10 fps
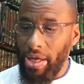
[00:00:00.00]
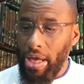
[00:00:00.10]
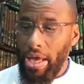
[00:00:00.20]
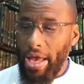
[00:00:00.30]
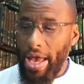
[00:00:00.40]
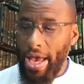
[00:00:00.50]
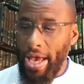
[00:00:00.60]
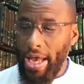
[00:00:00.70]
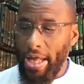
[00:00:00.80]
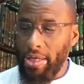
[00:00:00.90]

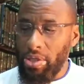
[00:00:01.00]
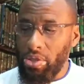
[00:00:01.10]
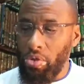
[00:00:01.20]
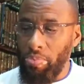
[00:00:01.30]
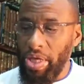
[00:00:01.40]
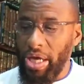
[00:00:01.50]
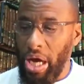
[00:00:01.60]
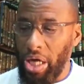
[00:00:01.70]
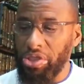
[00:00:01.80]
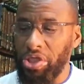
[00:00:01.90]
and to be
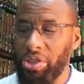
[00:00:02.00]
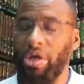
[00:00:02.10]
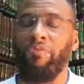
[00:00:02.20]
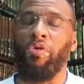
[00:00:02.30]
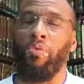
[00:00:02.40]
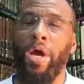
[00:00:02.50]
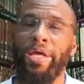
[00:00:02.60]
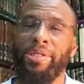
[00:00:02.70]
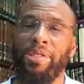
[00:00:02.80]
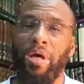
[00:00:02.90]
conscious of the
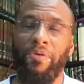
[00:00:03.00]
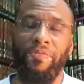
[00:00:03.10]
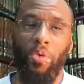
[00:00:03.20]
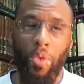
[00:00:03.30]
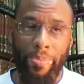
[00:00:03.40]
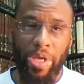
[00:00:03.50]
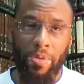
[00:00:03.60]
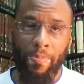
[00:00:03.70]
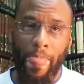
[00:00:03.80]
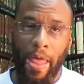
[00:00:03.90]
rights of the women
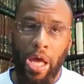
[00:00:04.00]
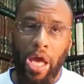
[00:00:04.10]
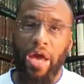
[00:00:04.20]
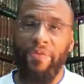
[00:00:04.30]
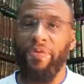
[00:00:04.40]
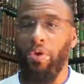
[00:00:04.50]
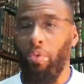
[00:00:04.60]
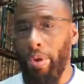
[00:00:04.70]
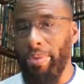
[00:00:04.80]
and for the women to be